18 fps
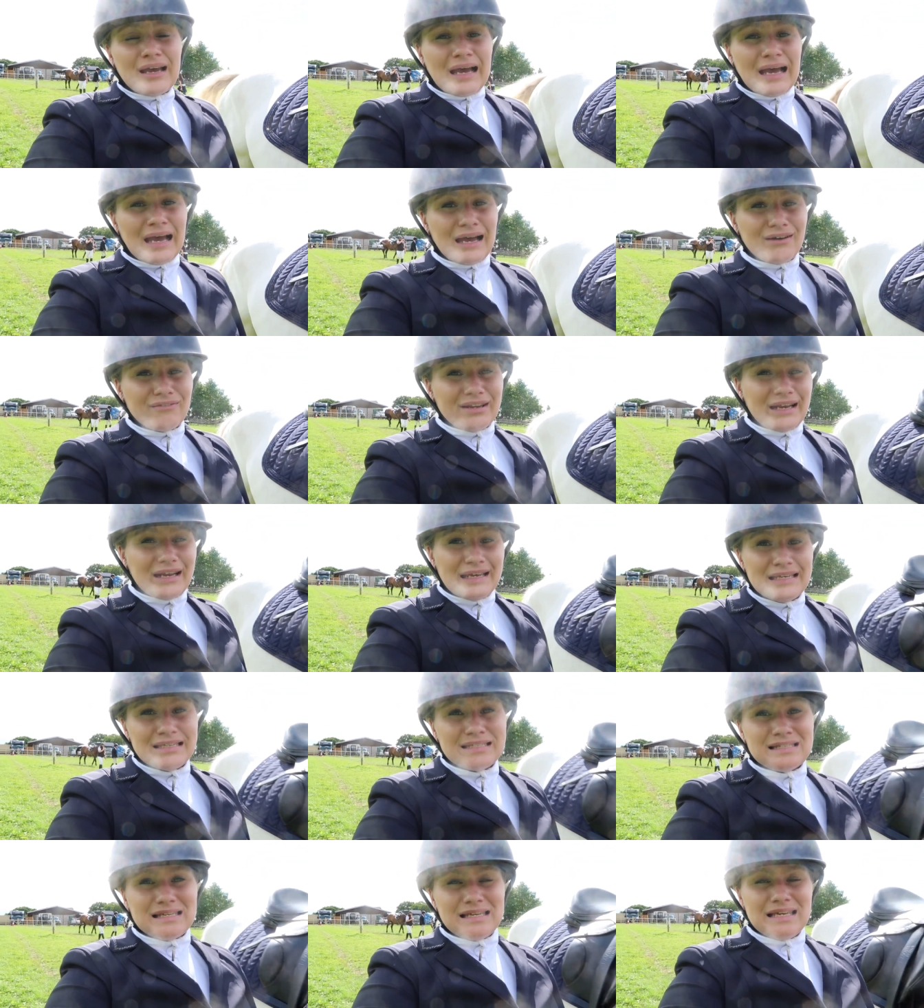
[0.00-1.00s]
have a
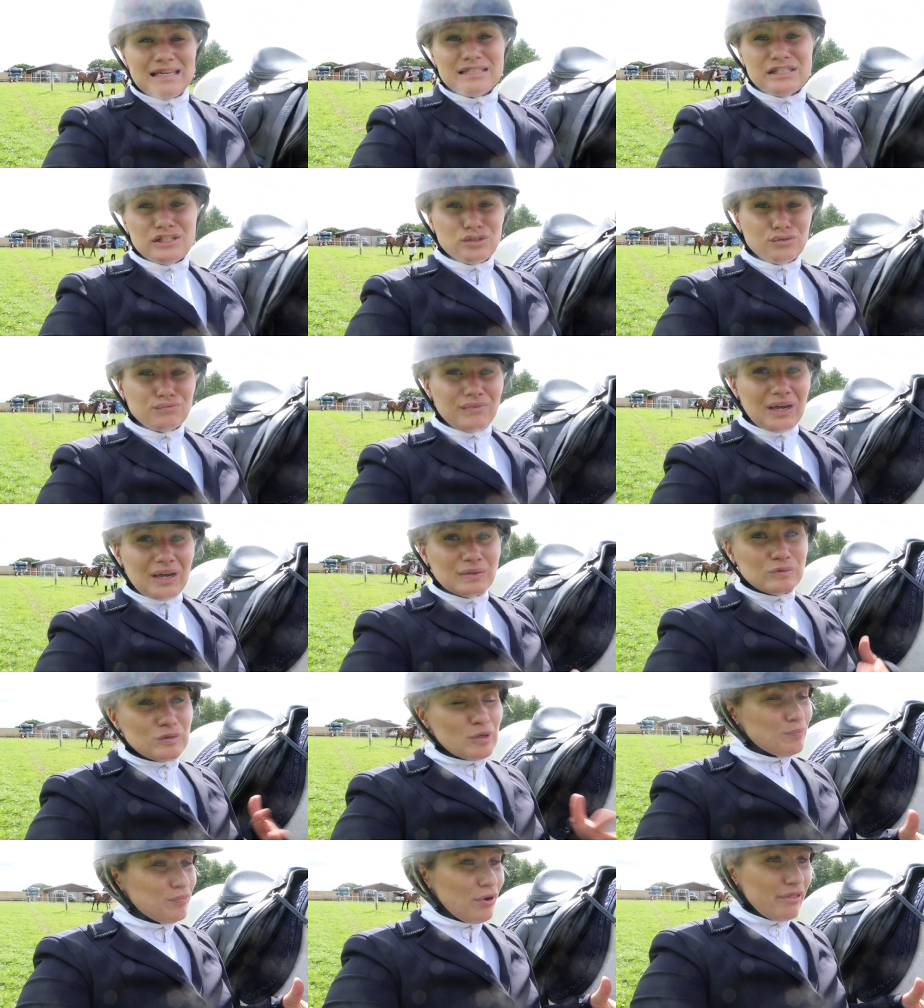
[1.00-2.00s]
nice easy jump round
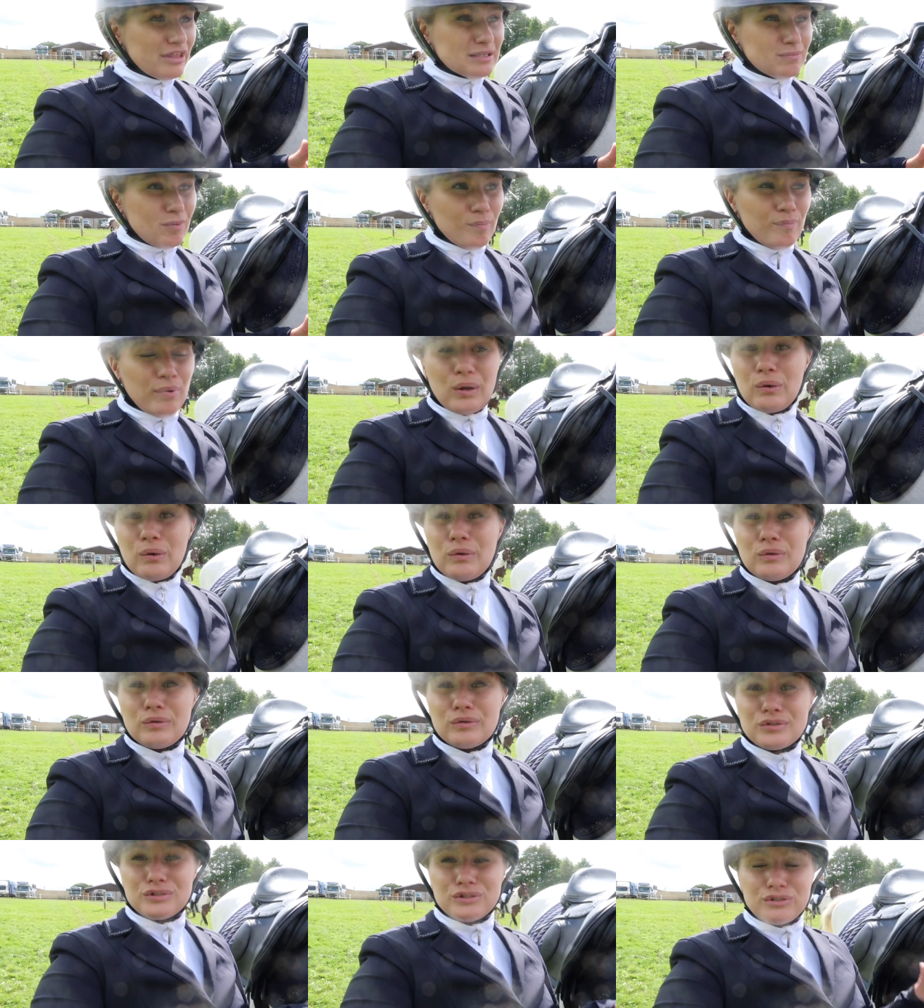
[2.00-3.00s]
I'm not bothered about
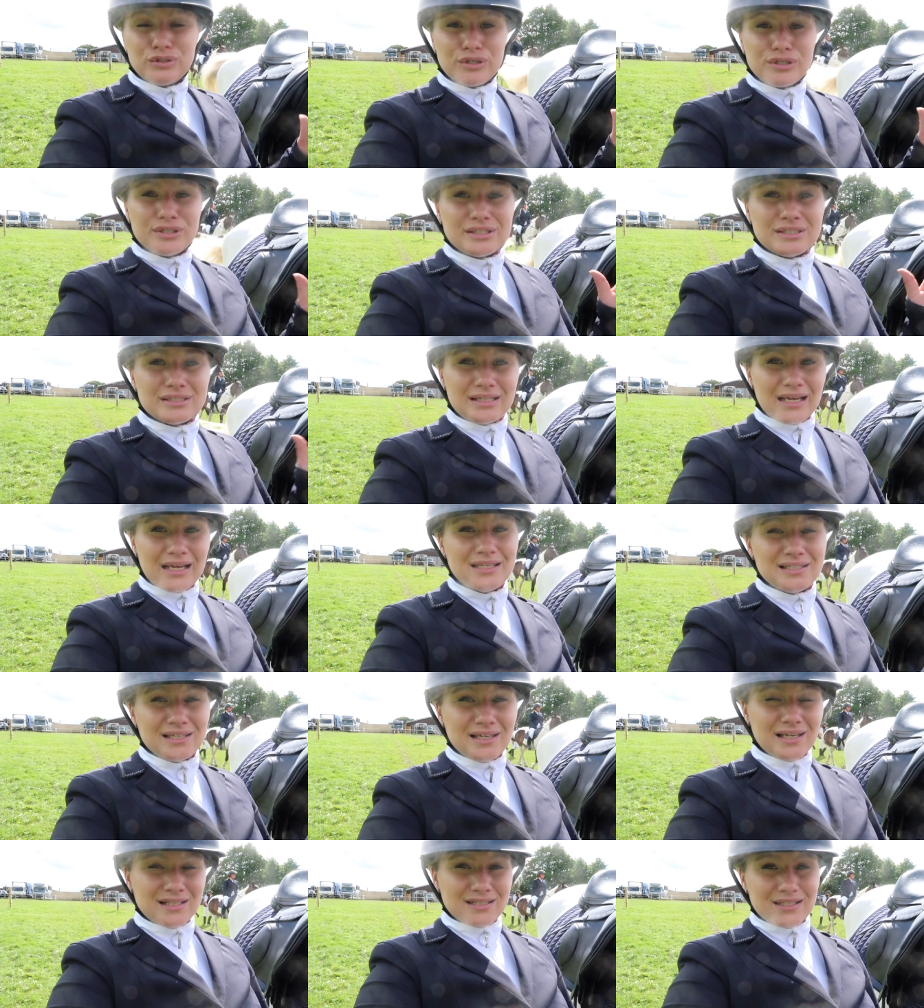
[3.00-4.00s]
poles just
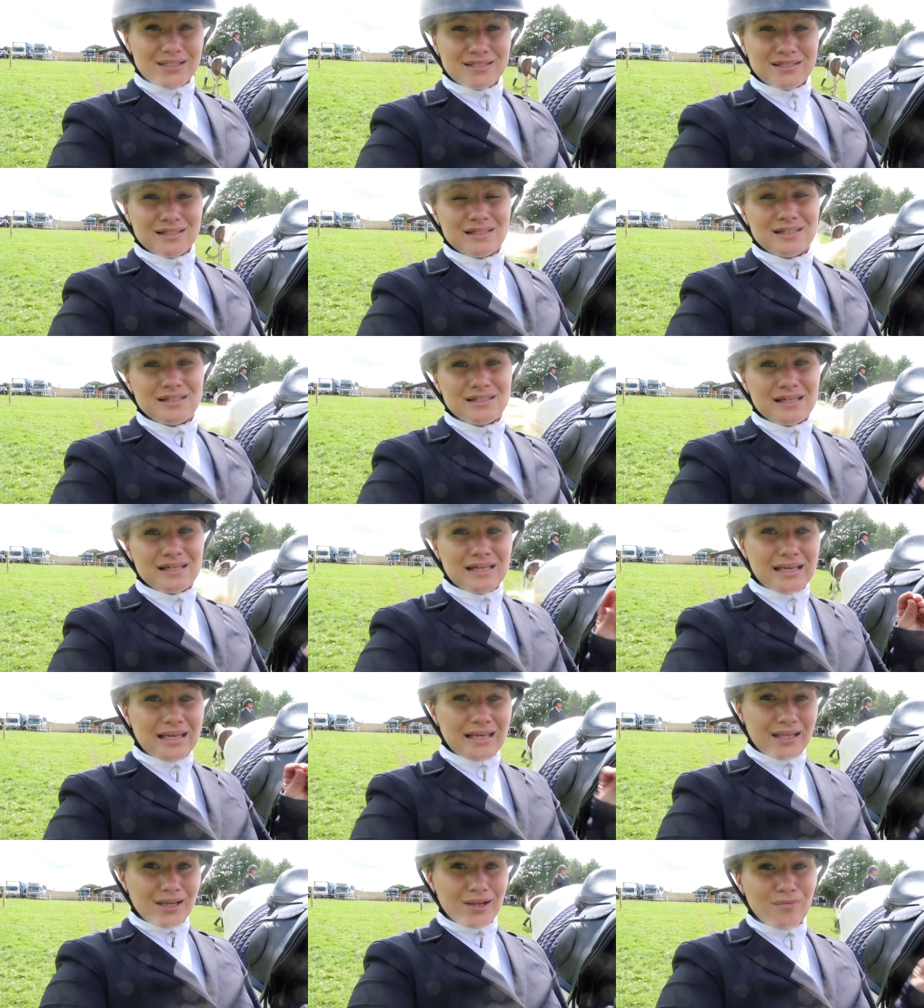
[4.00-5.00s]
nice and consistent
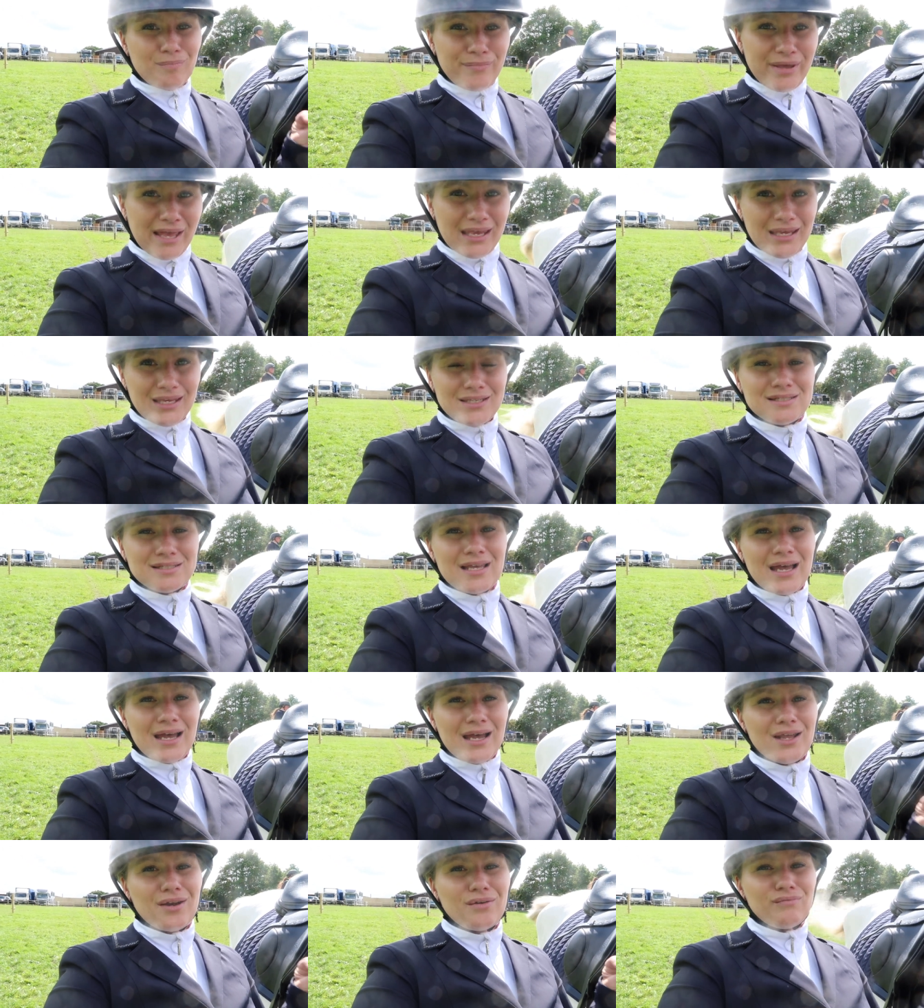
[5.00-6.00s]
in pace
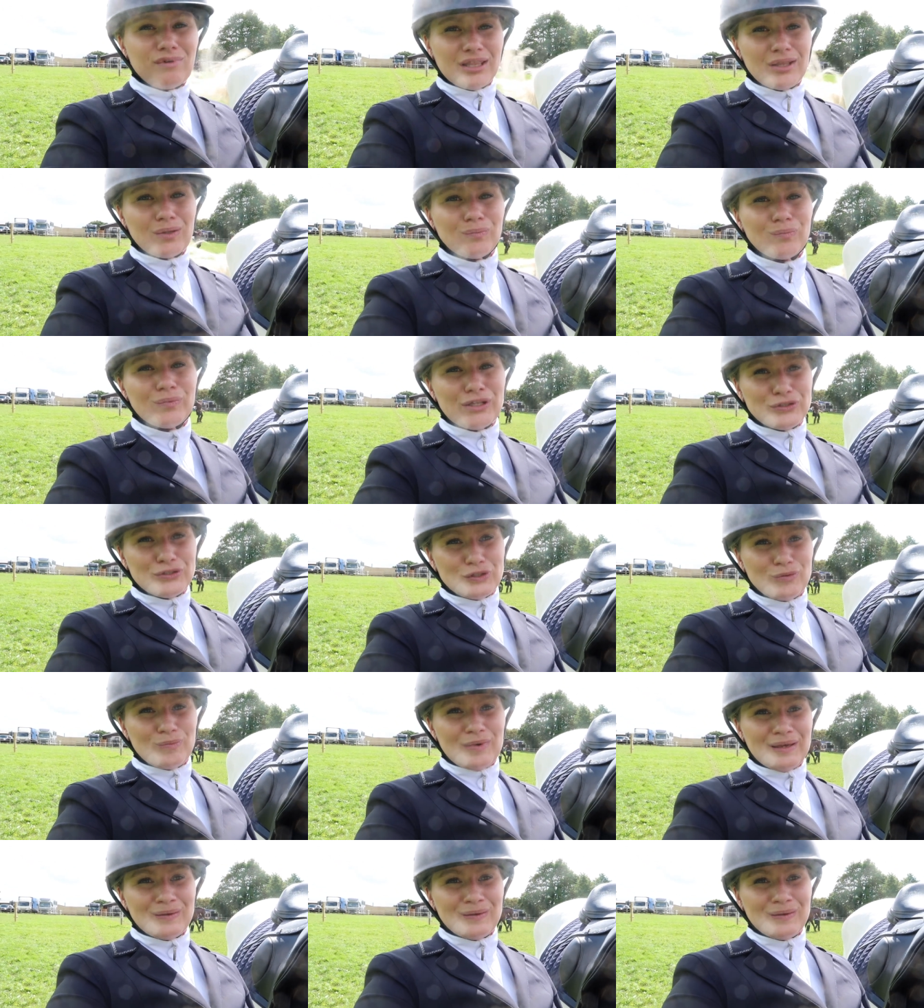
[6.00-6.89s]
and rhythm will do